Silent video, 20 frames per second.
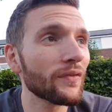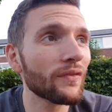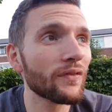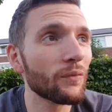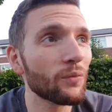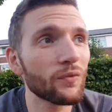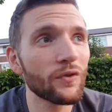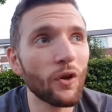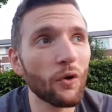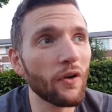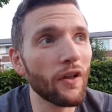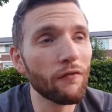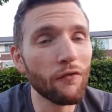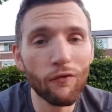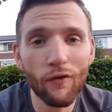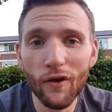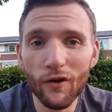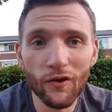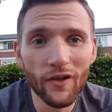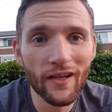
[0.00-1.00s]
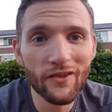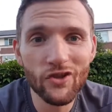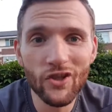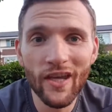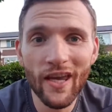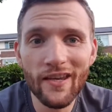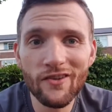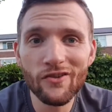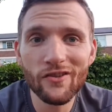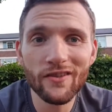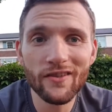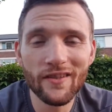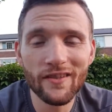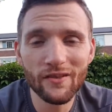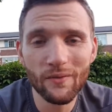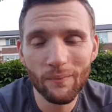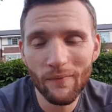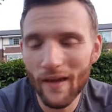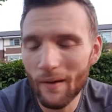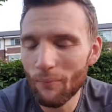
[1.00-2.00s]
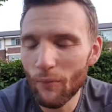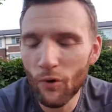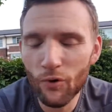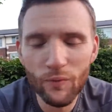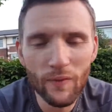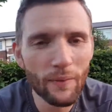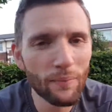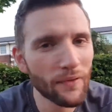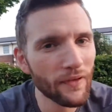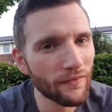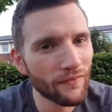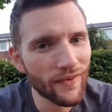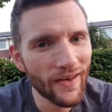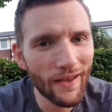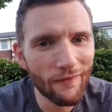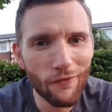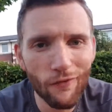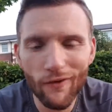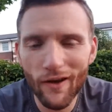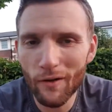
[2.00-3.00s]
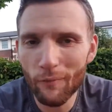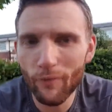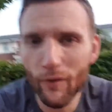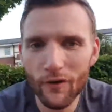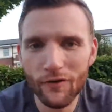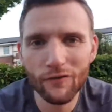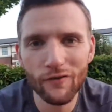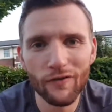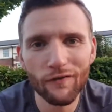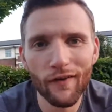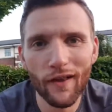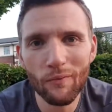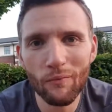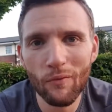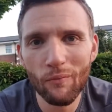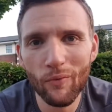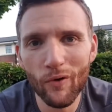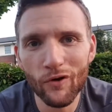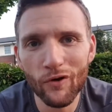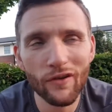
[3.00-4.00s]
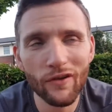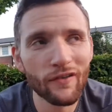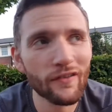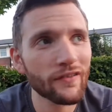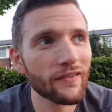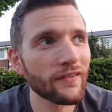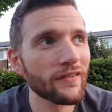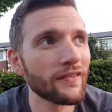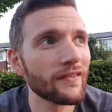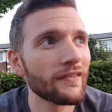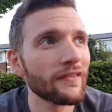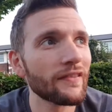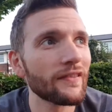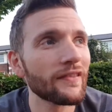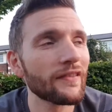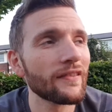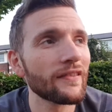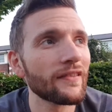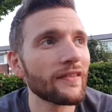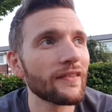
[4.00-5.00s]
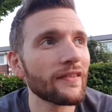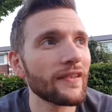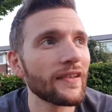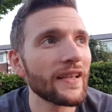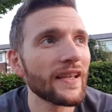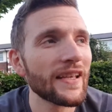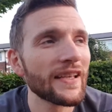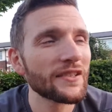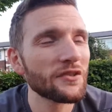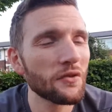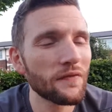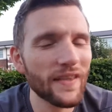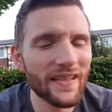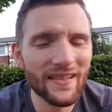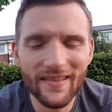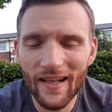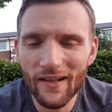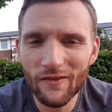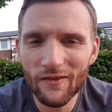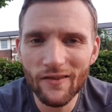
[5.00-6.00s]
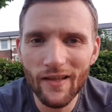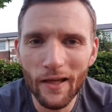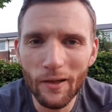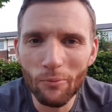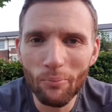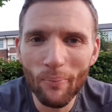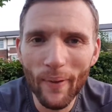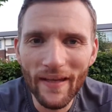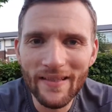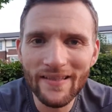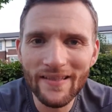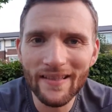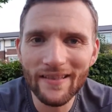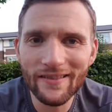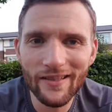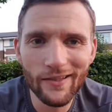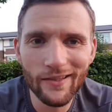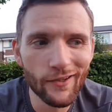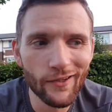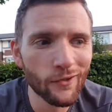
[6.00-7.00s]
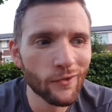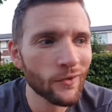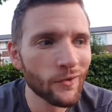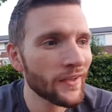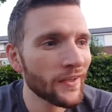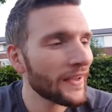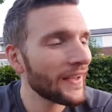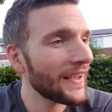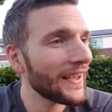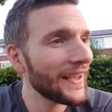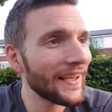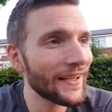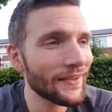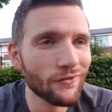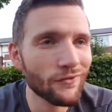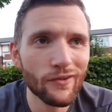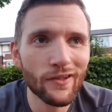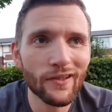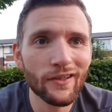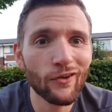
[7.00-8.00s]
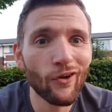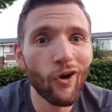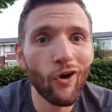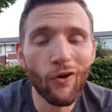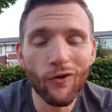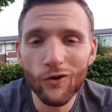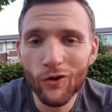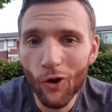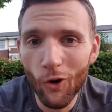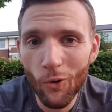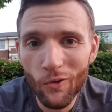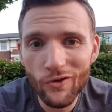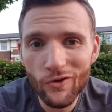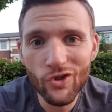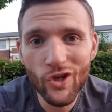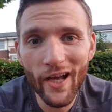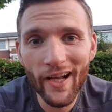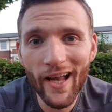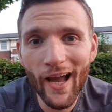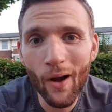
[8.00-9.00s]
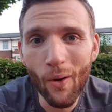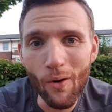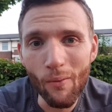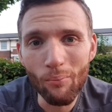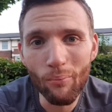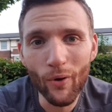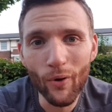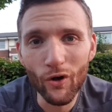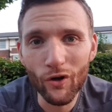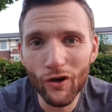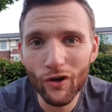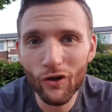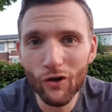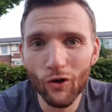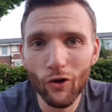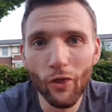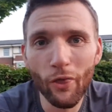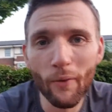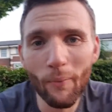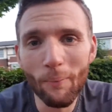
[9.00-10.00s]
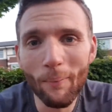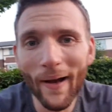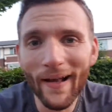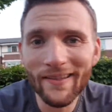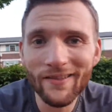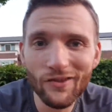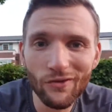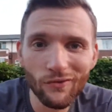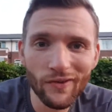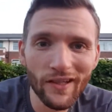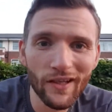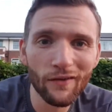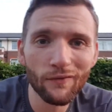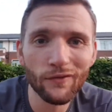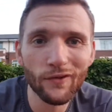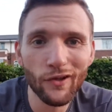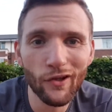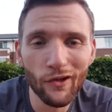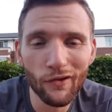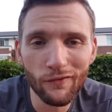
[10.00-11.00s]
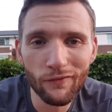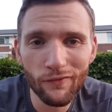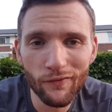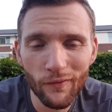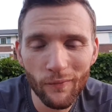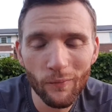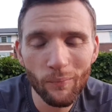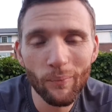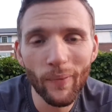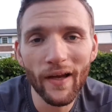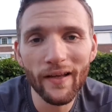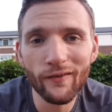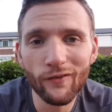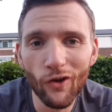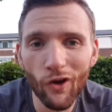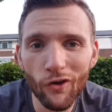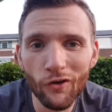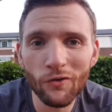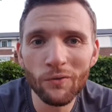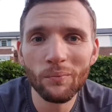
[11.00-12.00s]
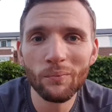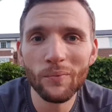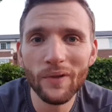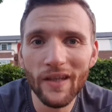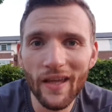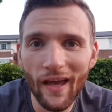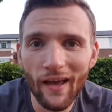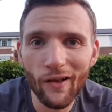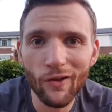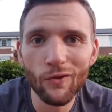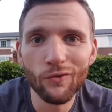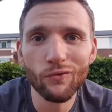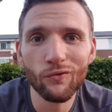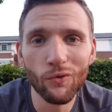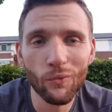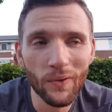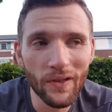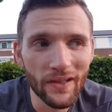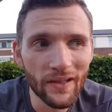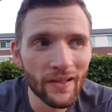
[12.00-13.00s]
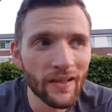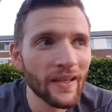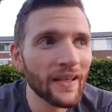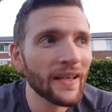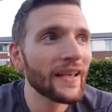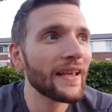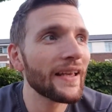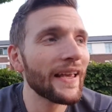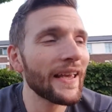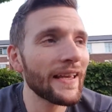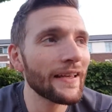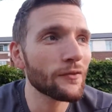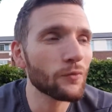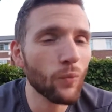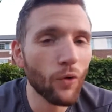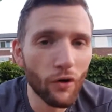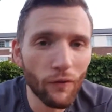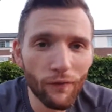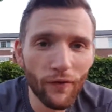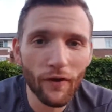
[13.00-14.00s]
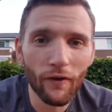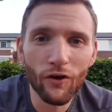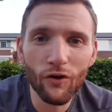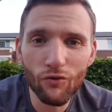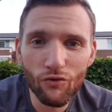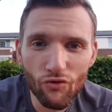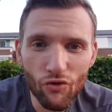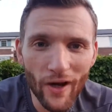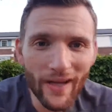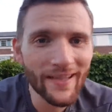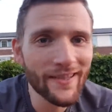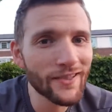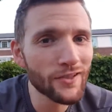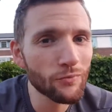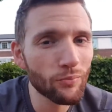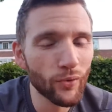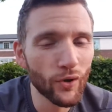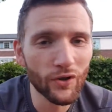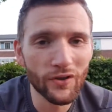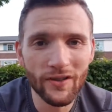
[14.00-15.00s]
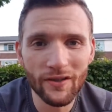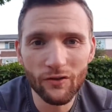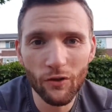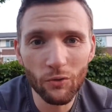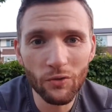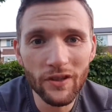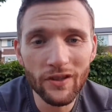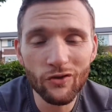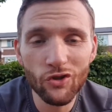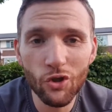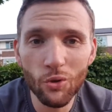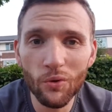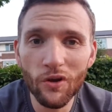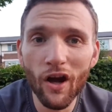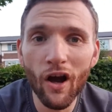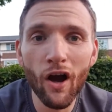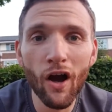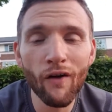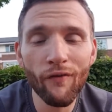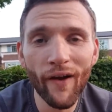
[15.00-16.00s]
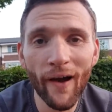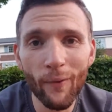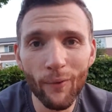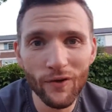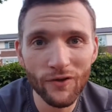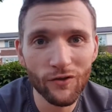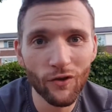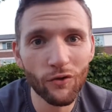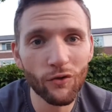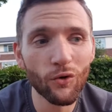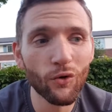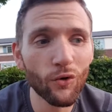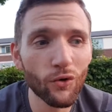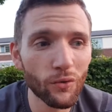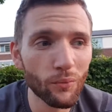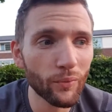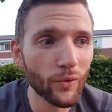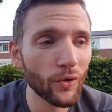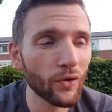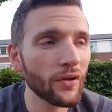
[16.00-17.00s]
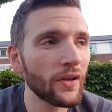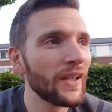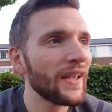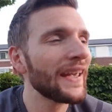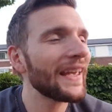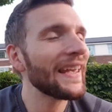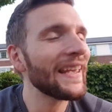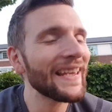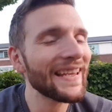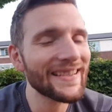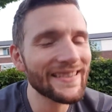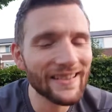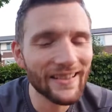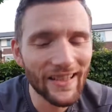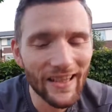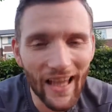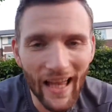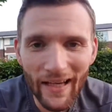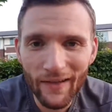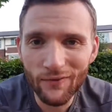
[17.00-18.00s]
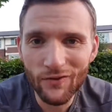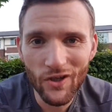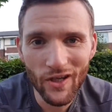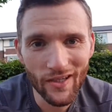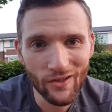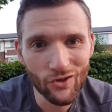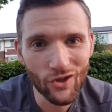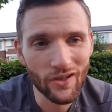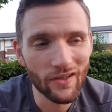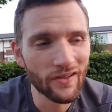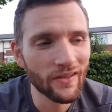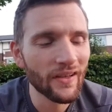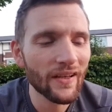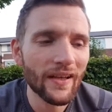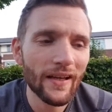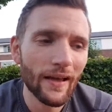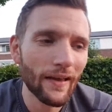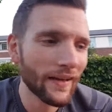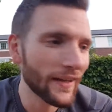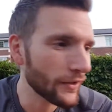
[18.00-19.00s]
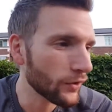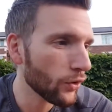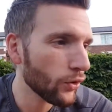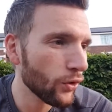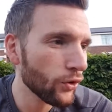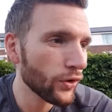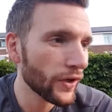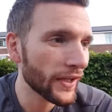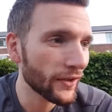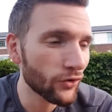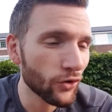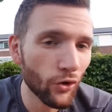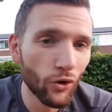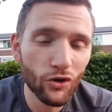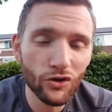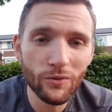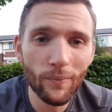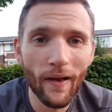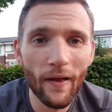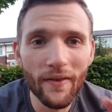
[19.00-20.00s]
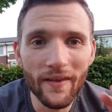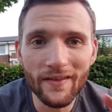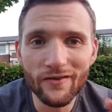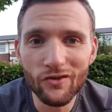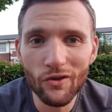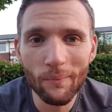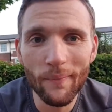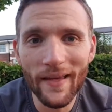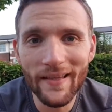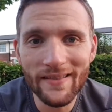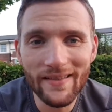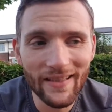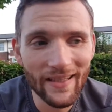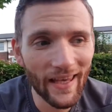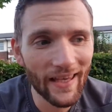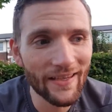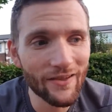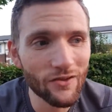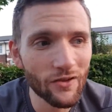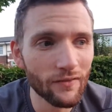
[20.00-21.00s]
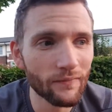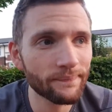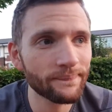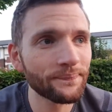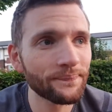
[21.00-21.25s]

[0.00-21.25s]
We don't have a very good education system there. Most people have never read a personal development book. So if this sounds like basics to you, it's really not. Go and check out a book called The Mastery of Love by Don Miguel Ruiz. It is one of the greatest books. It's only 2.5 hours on Audible. It is life-changing. It talks about this domestication.